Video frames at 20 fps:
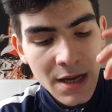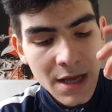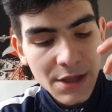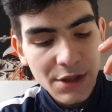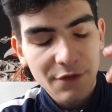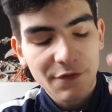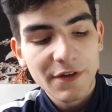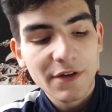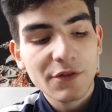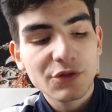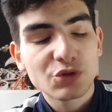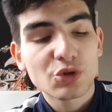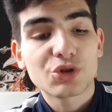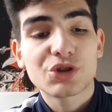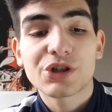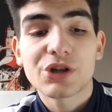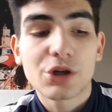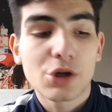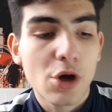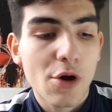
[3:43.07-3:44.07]
The thing with
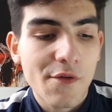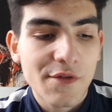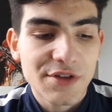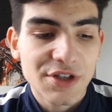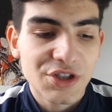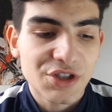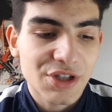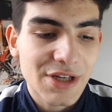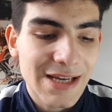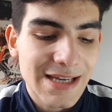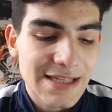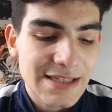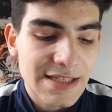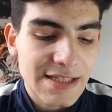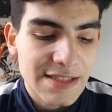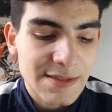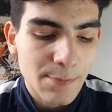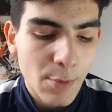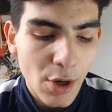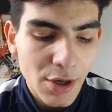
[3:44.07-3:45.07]
Jorginho and Kovacic,
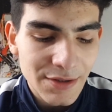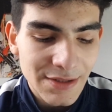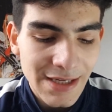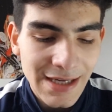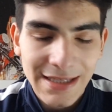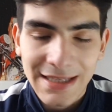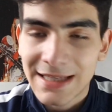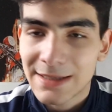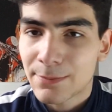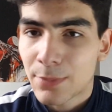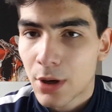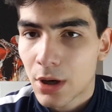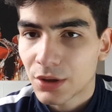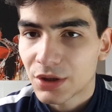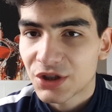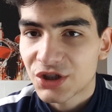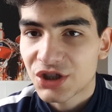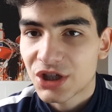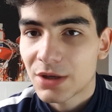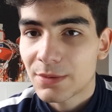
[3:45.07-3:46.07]
despite their elite
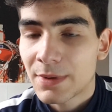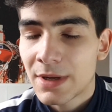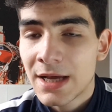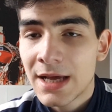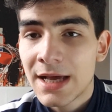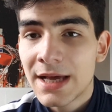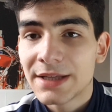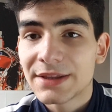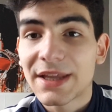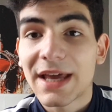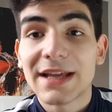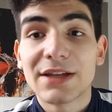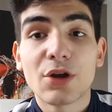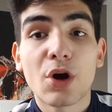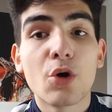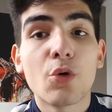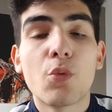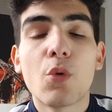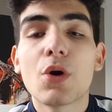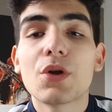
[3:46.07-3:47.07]
partnership, they know
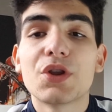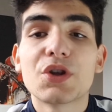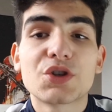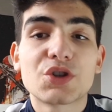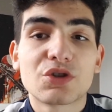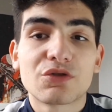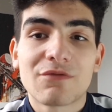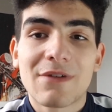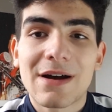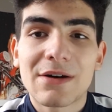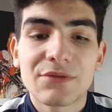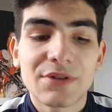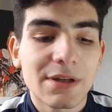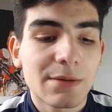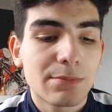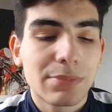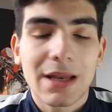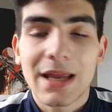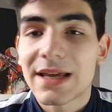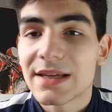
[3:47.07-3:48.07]
what the
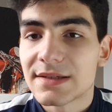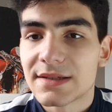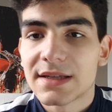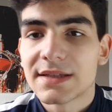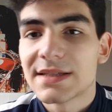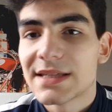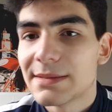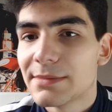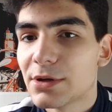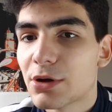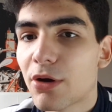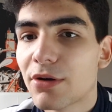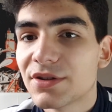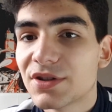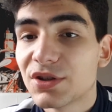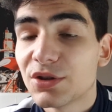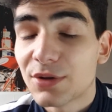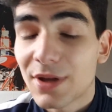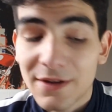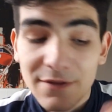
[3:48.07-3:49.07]
surrounding players in the team are going to
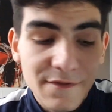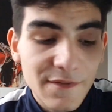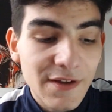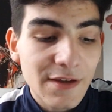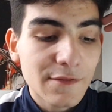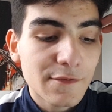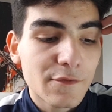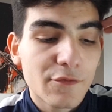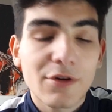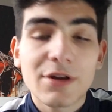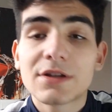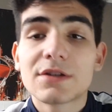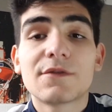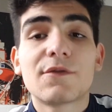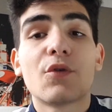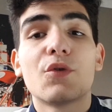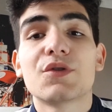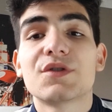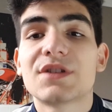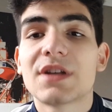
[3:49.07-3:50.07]
do. They think 3 to
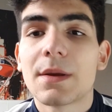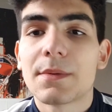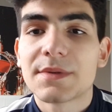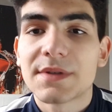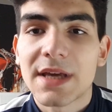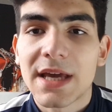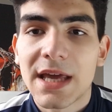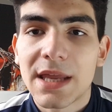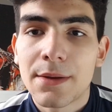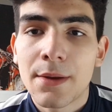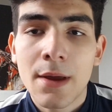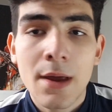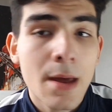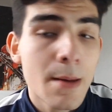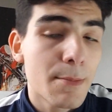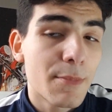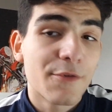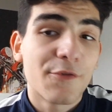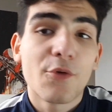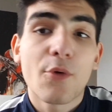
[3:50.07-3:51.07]
4 steps ahead
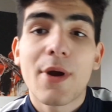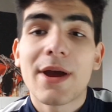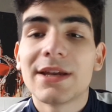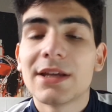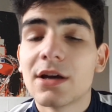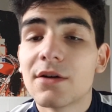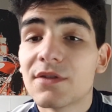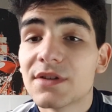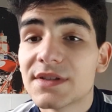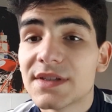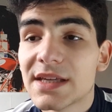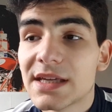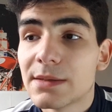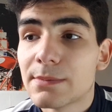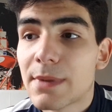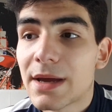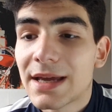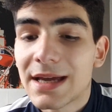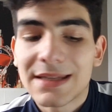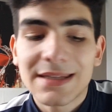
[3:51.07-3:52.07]
before any other
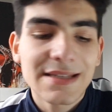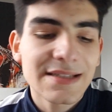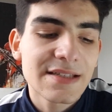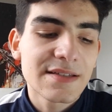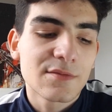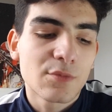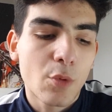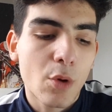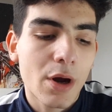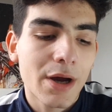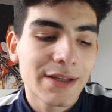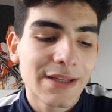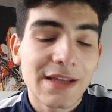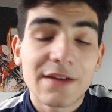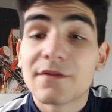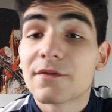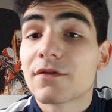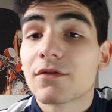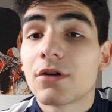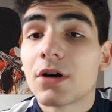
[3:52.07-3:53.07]
teammate, and this is why they
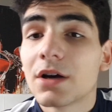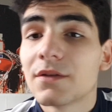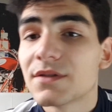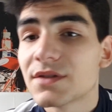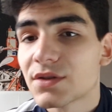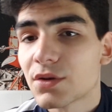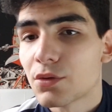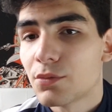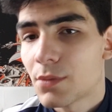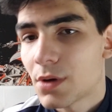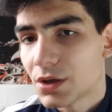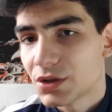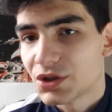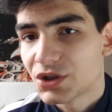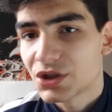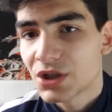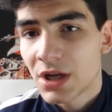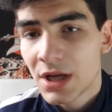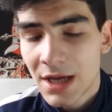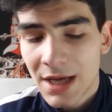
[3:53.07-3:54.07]
thrived so
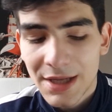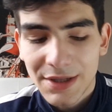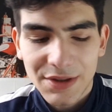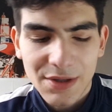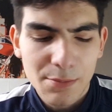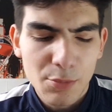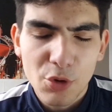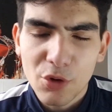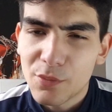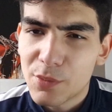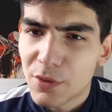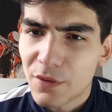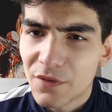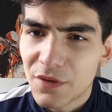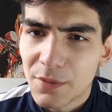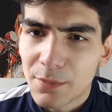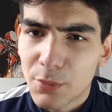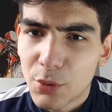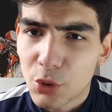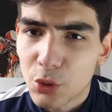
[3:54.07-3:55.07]
much. The movement of
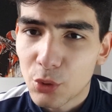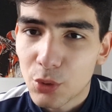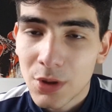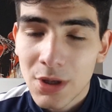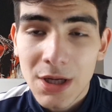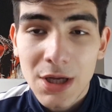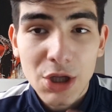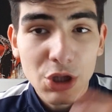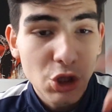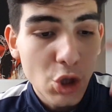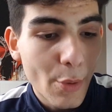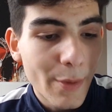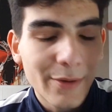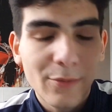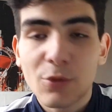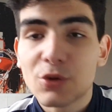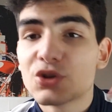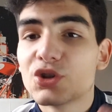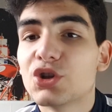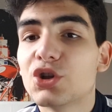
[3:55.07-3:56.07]
the ball, knowing
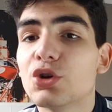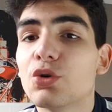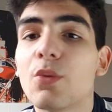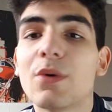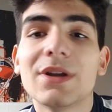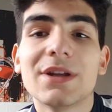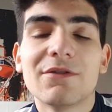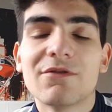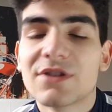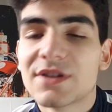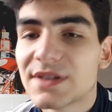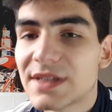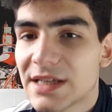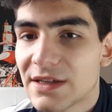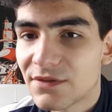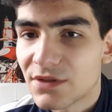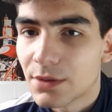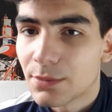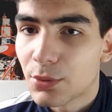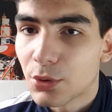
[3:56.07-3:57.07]
what to do when he
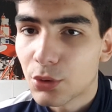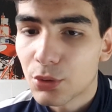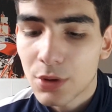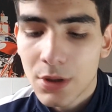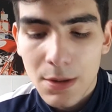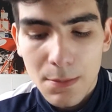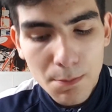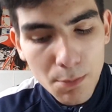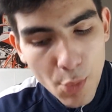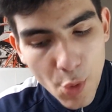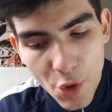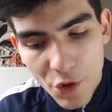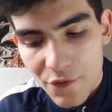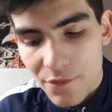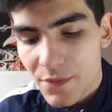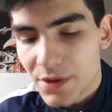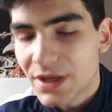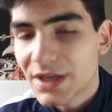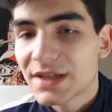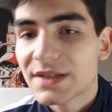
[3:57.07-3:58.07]
received the ball,
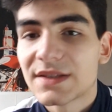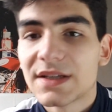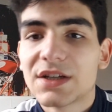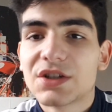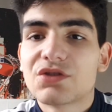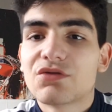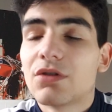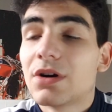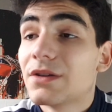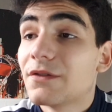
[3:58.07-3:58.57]
movement, etc.